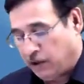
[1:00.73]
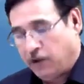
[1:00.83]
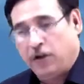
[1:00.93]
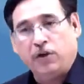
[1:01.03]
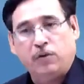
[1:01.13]

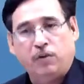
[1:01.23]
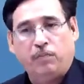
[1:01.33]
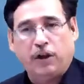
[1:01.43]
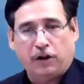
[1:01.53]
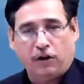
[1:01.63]
due
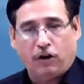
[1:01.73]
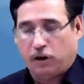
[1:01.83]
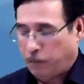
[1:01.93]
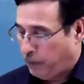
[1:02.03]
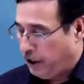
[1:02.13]
but not
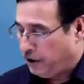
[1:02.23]
paid.